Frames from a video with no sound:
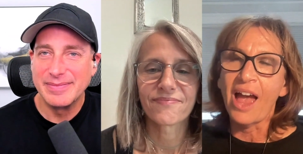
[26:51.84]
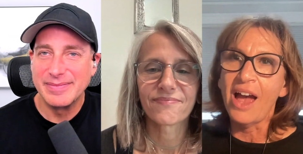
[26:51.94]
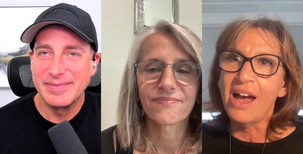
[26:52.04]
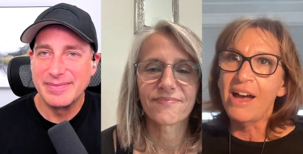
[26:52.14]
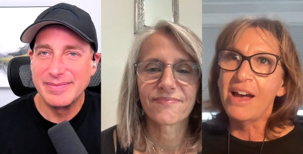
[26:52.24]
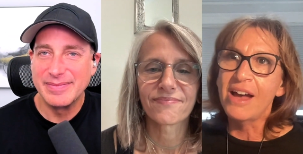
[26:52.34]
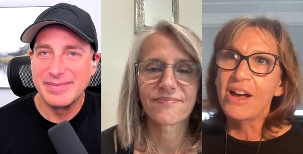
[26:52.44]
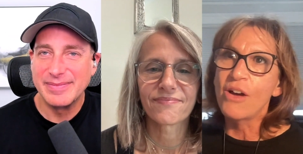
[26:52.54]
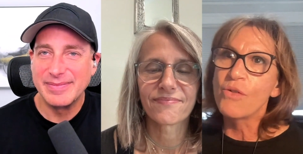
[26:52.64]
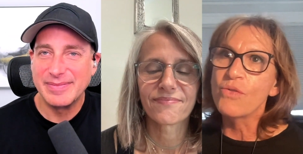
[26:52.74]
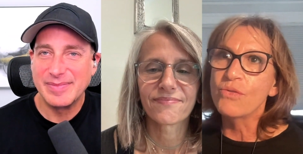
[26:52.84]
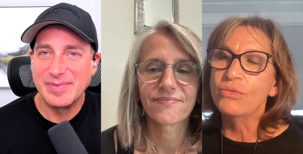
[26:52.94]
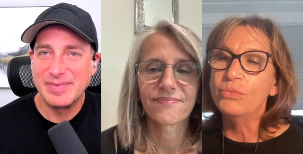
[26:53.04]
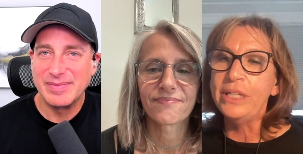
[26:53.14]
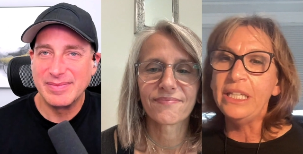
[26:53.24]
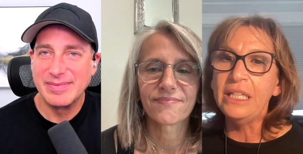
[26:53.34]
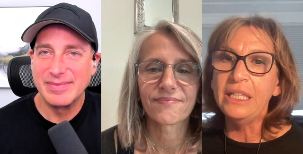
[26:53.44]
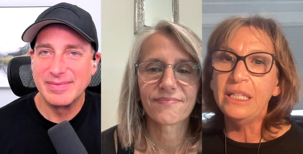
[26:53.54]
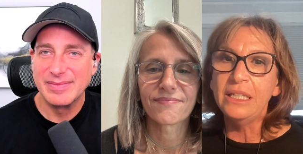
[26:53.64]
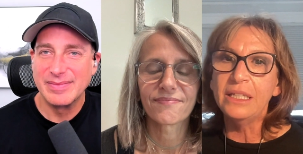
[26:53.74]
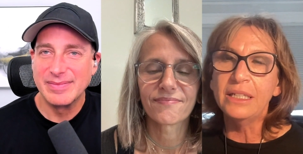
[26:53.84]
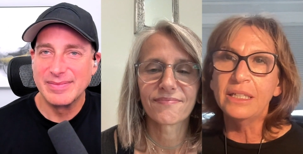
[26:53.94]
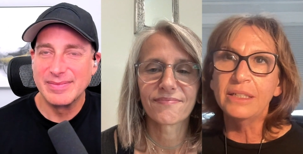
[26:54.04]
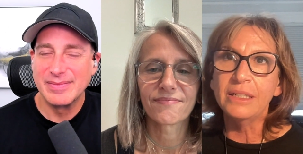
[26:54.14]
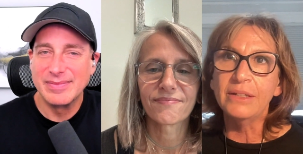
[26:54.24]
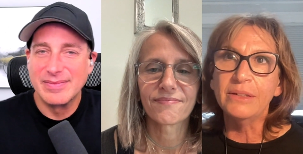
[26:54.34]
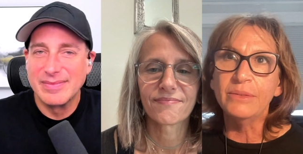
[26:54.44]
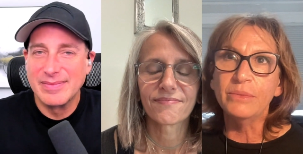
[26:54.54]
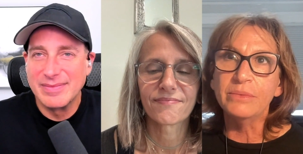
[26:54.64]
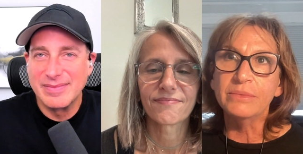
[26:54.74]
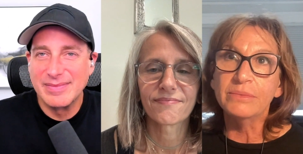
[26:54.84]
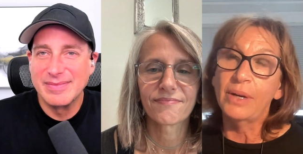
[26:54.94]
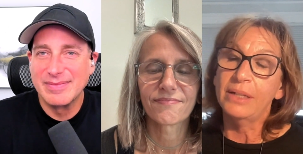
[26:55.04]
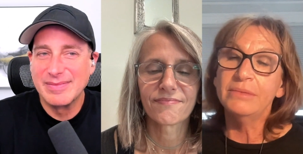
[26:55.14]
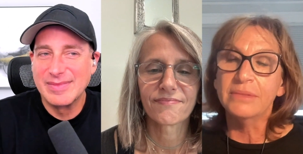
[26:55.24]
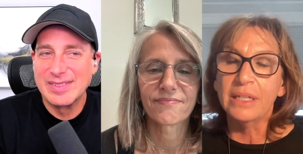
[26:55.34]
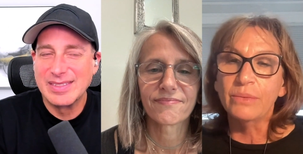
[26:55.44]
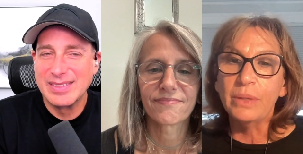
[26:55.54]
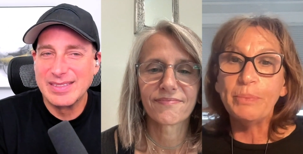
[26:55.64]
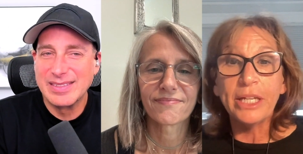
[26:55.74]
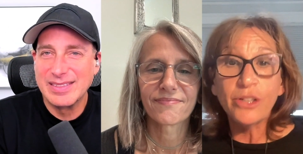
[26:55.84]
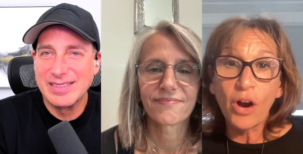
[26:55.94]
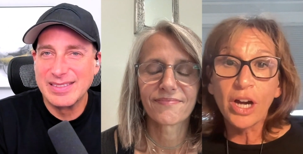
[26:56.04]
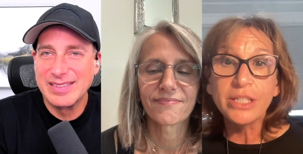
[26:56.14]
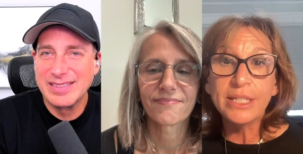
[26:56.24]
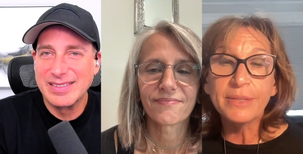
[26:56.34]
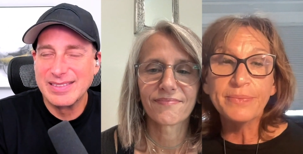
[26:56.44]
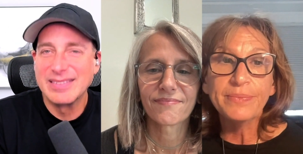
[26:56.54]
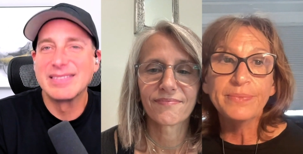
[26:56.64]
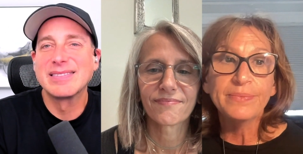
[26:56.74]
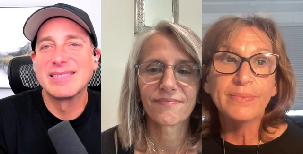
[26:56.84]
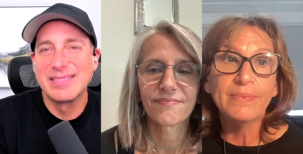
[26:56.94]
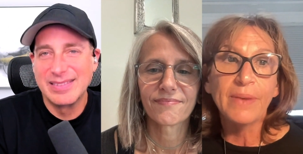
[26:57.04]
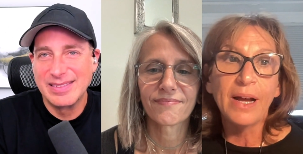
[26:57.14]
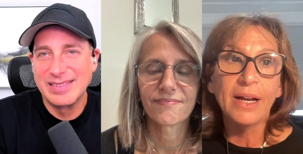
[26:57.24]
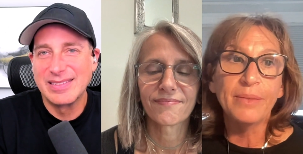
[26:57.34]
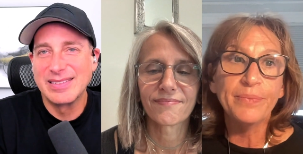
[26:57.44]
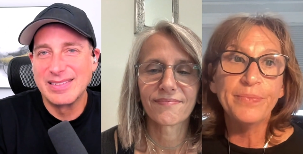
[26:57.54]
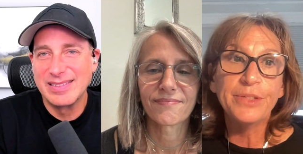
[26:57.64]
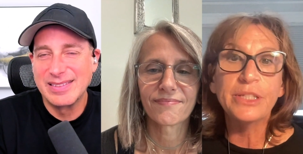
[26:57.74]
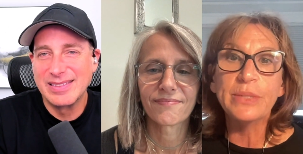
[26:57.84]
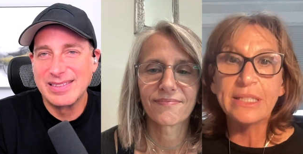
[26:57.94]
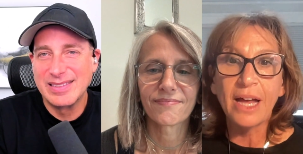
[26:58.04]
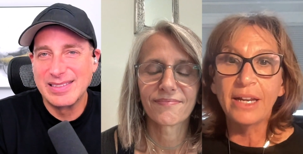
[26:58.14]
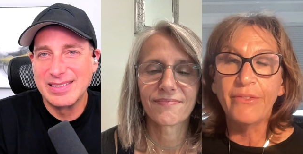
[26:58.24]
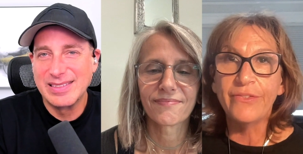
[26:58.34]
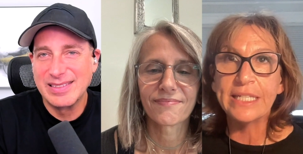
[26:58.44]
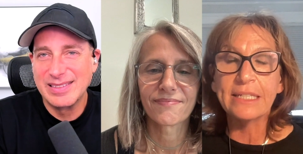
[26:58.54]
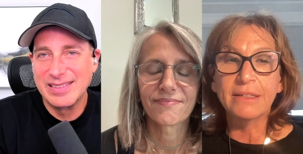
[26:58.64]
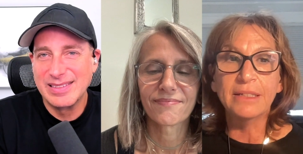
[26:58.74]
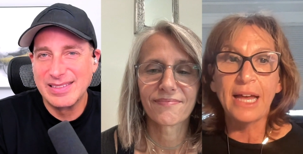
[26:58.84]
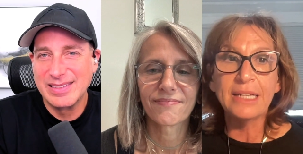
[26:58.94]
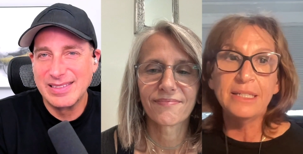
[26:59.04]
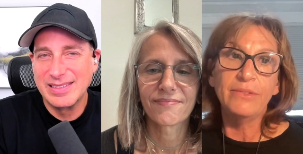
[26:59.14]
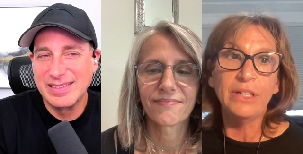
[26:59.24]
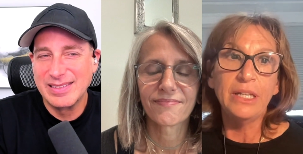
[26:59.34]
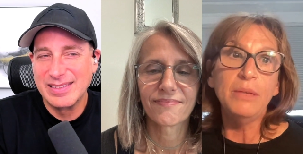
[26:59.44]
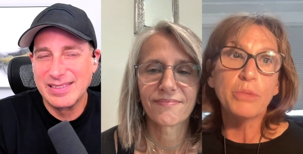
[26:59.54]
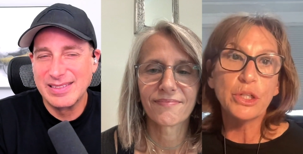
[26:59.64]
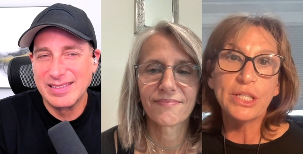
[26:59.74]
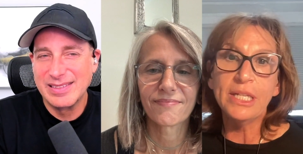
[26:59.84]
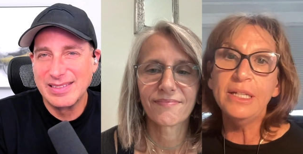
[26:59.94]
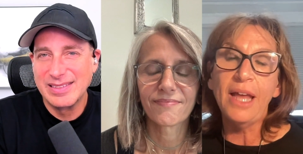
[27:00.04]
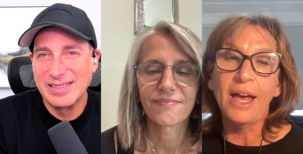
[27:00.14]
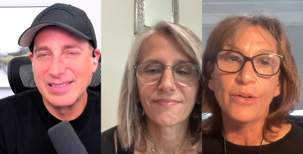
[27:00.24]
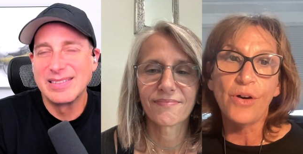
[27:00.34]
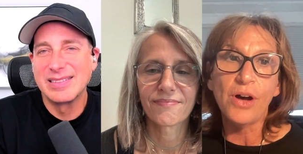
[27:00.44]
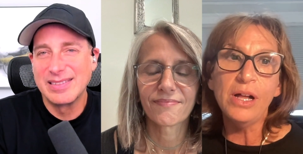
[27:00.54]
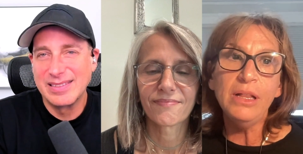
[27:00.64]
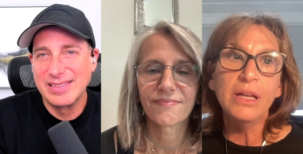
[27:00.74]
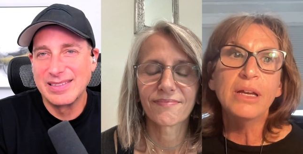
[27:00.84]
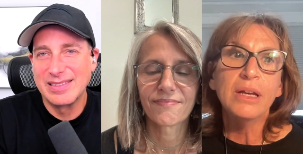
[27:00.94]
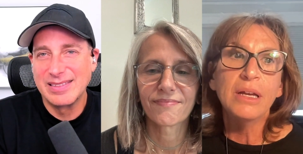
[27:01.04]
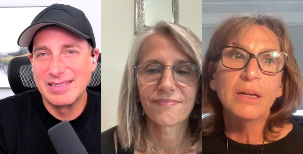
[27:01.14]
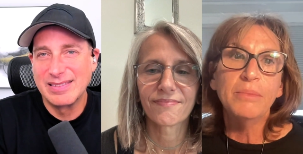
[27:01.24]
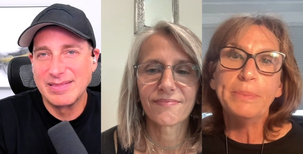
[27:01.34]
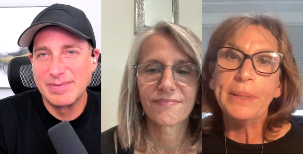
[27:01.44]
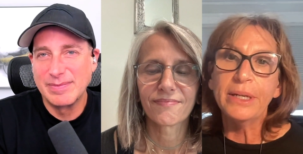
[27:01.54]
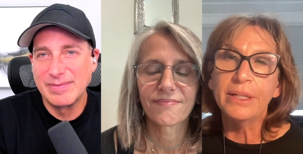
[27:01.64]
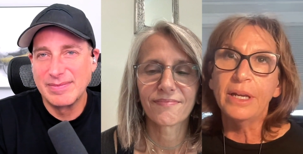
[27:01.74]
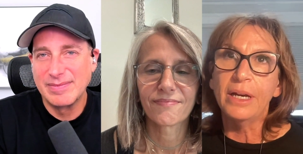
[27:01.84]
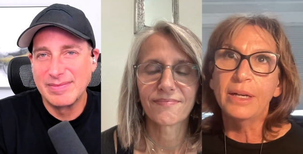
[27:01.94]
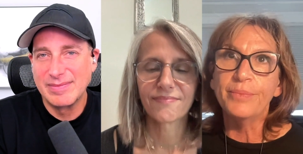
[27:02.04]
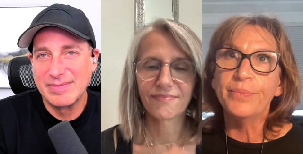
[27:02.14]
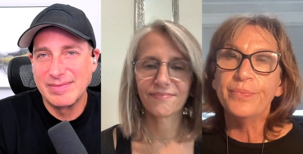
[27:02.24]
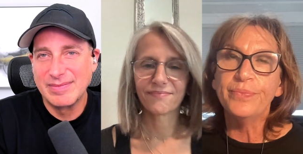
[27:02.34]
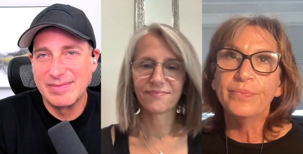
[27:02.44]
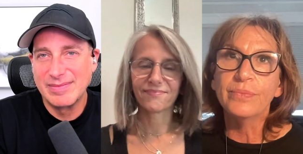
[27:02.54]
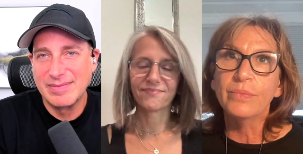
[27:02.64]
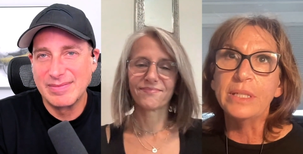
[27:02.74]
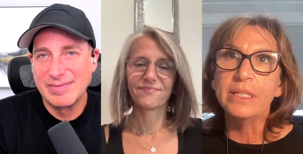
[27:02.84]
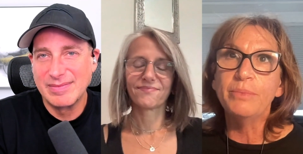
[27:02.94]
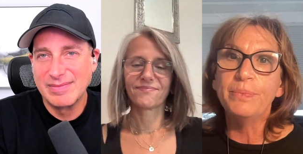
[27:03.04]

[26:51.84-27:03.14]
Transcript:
Speaker 1: Uh, we, it, well, we played cards. Um, she was not a physical activity person at all, but um, we did,